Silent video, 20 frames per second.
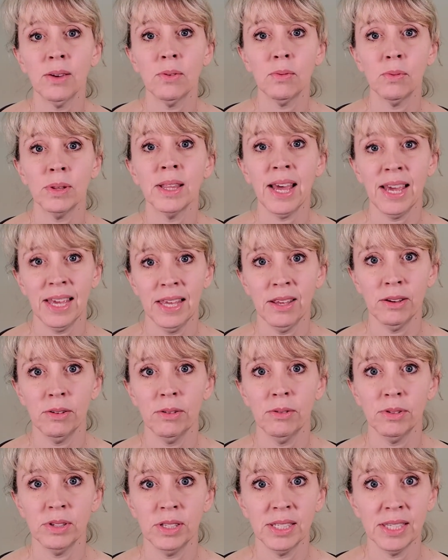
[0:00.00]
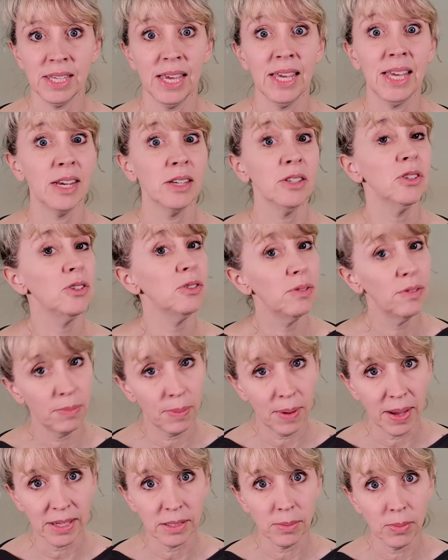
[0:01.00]
would like you to say yes to if
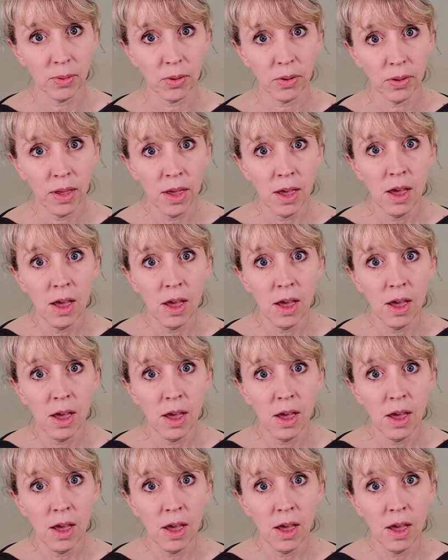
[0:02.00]
possible.